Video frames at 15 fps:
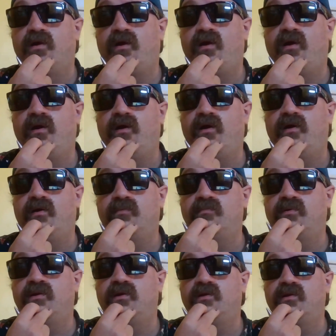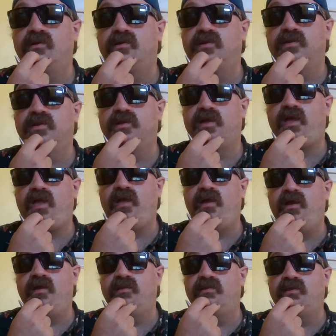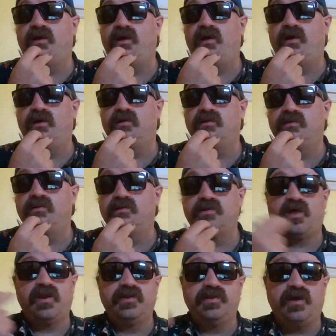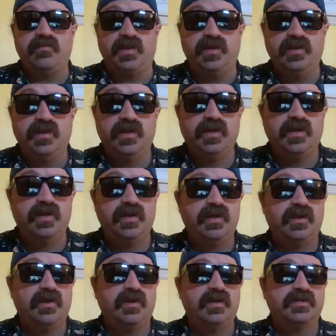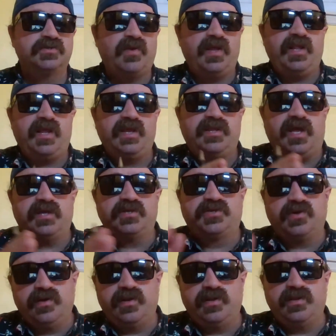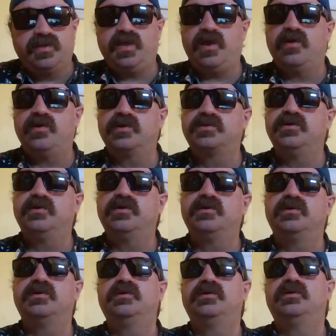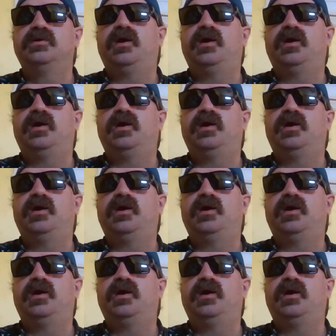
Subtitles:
and not a dummy. So I like that turn in the character.